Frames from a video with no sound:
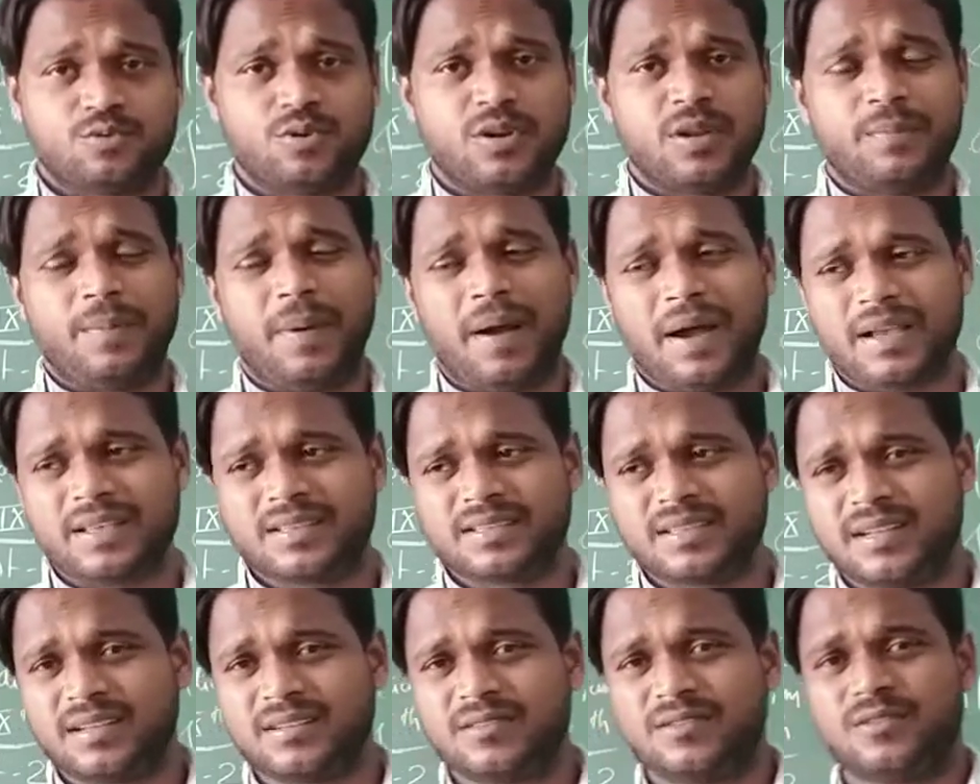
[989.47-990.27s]
Today
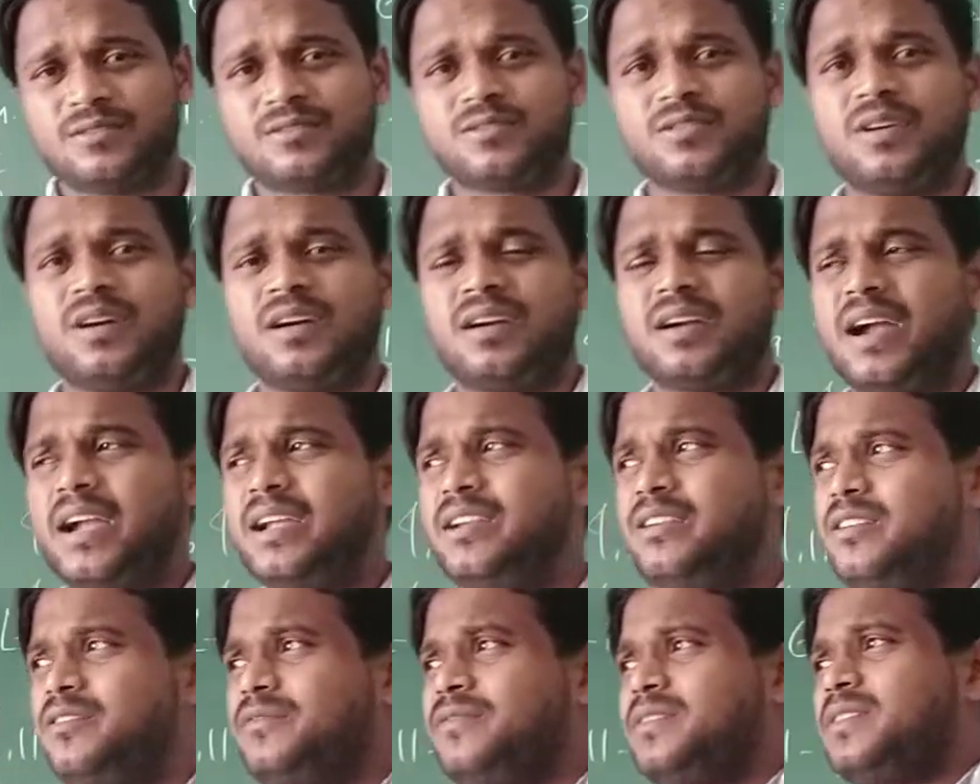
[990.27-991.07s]
Pakistan is also a
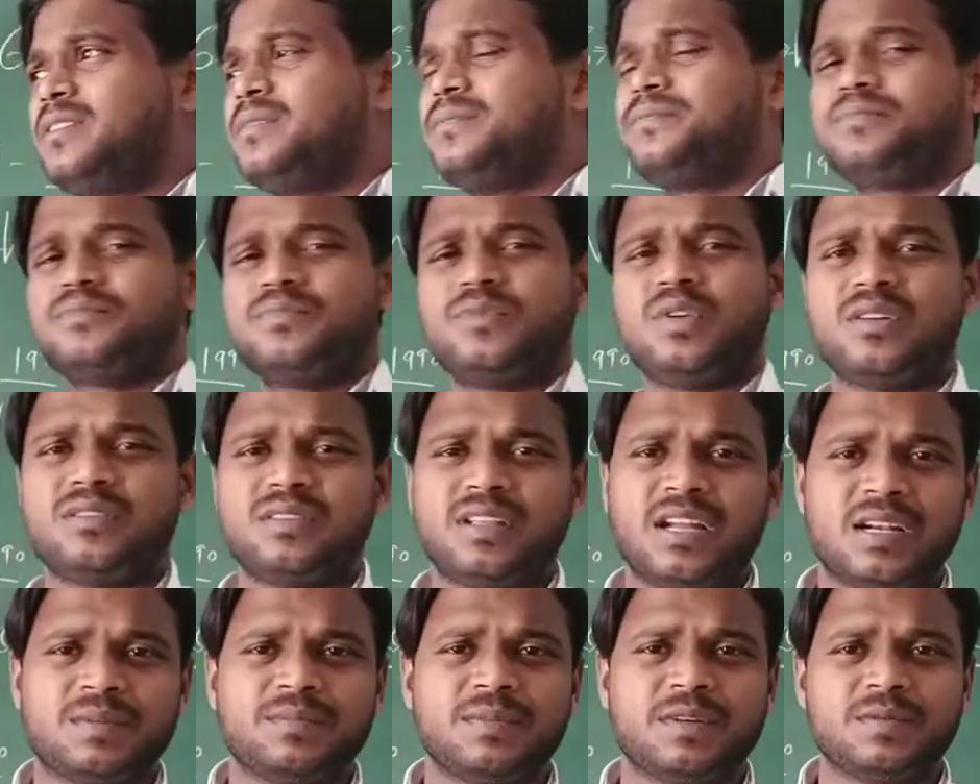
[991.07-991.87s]
kind of a, not
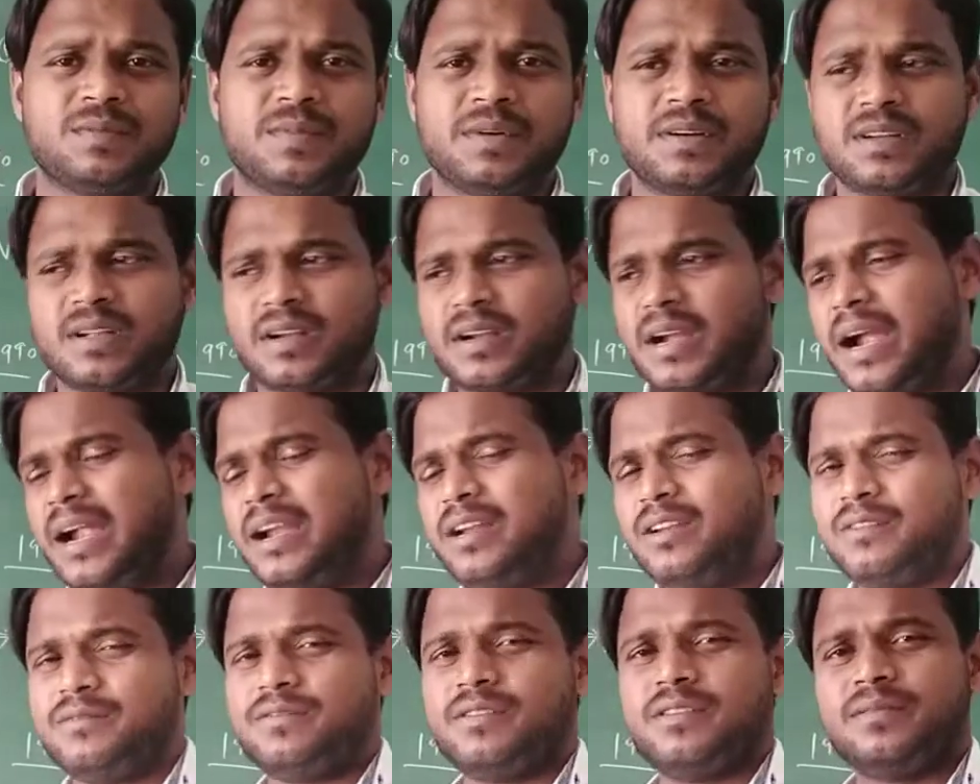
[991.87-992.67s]
that much, but a
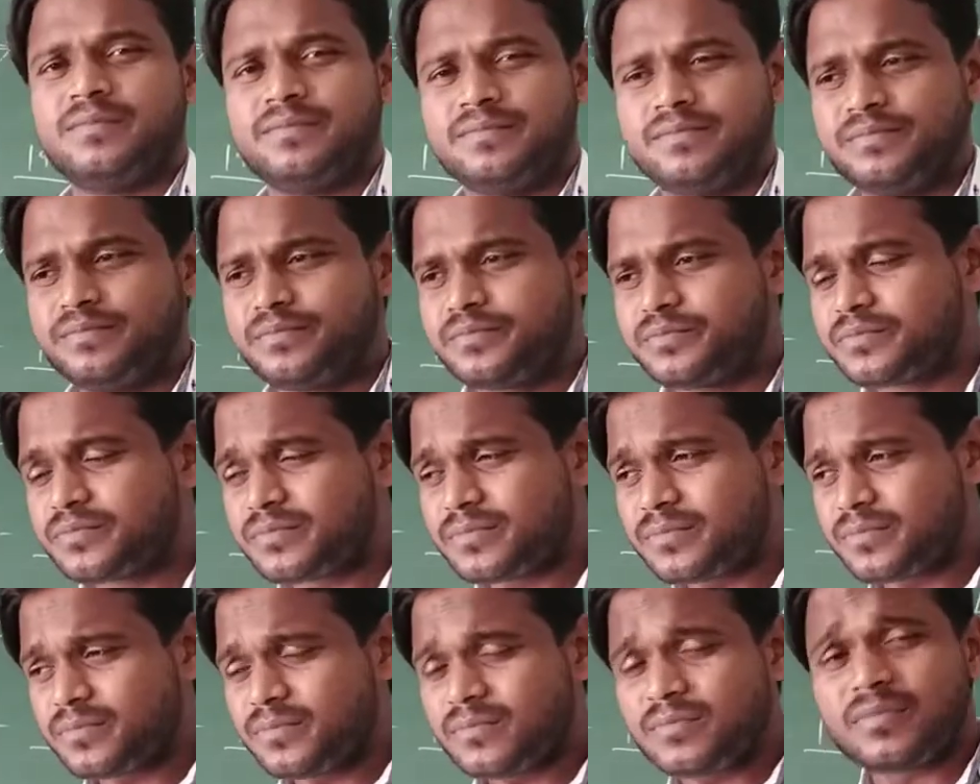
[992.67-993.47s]
kind of a
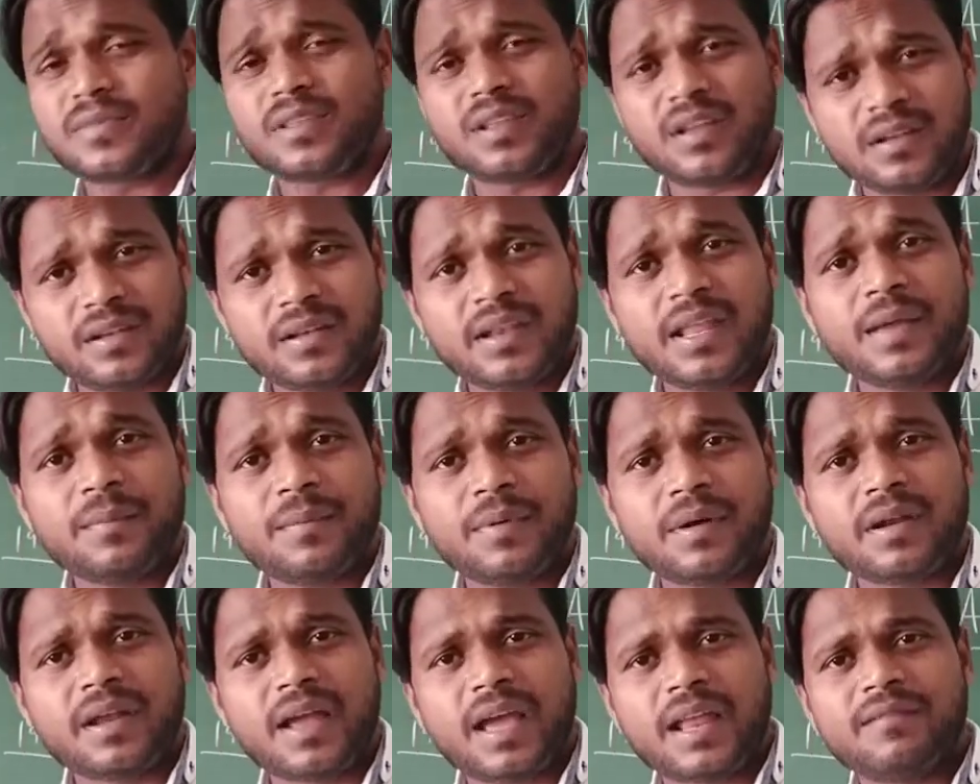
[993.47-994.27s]

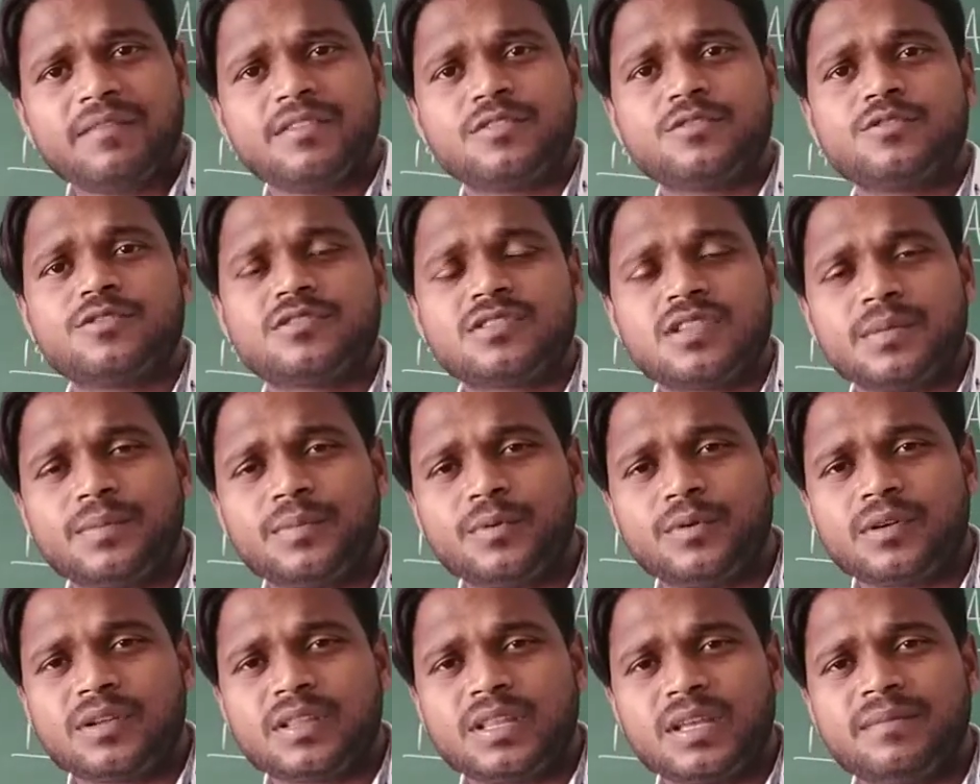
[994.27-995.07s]
neighbor, and we should
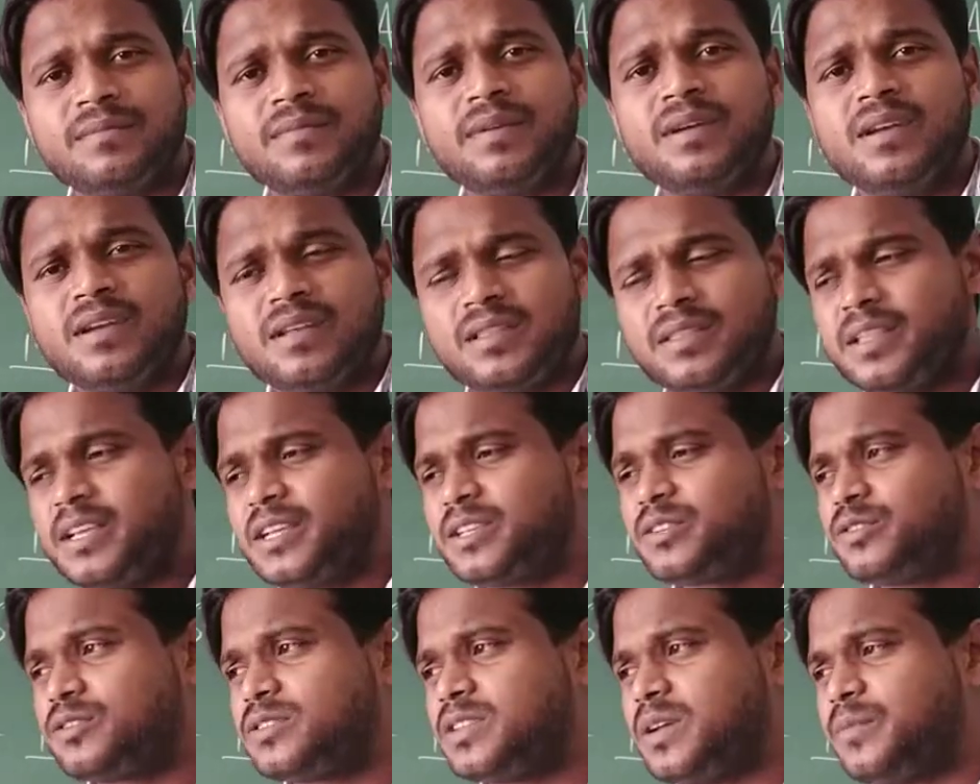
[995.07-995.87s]
support them, they
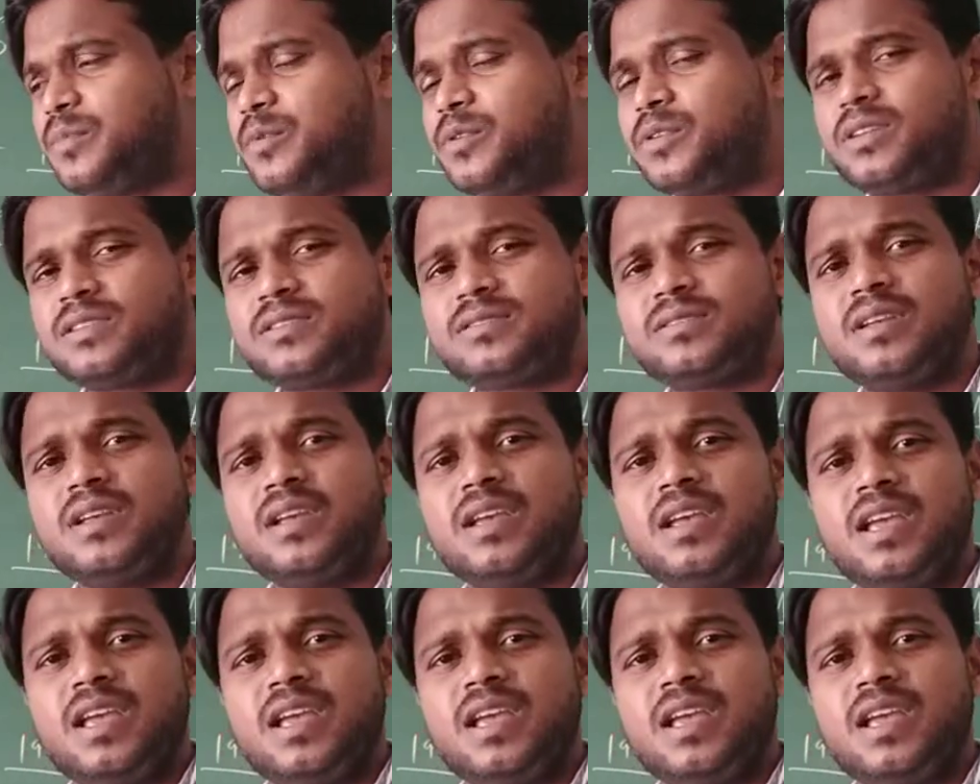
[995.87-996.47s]
should support us.